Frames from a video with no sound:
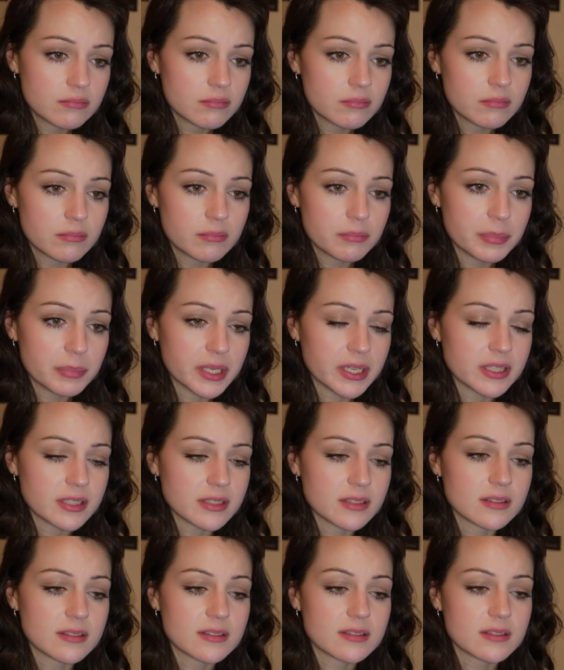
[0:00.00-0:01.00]

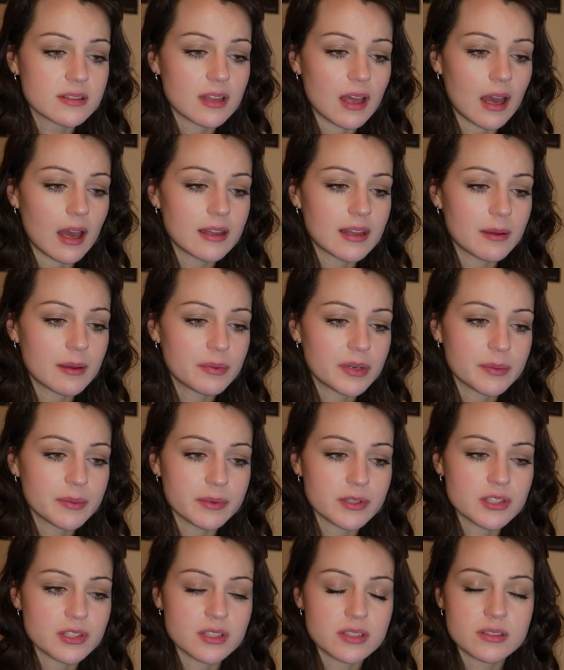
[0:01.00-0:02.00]
because that pretty
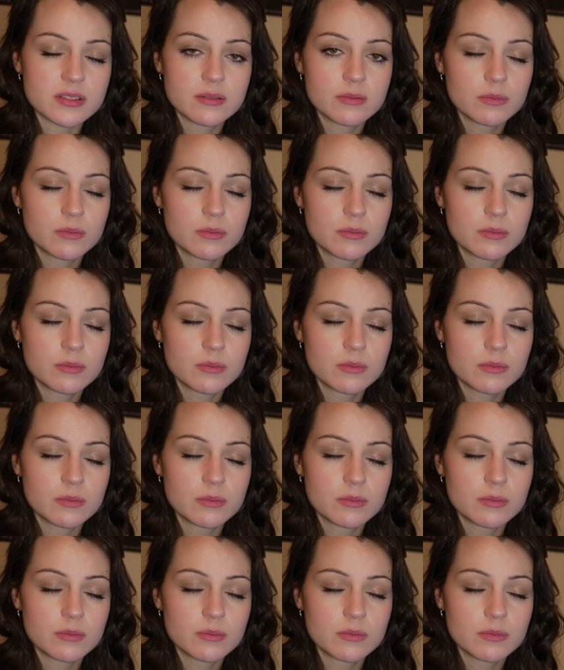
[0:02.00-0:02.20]
much just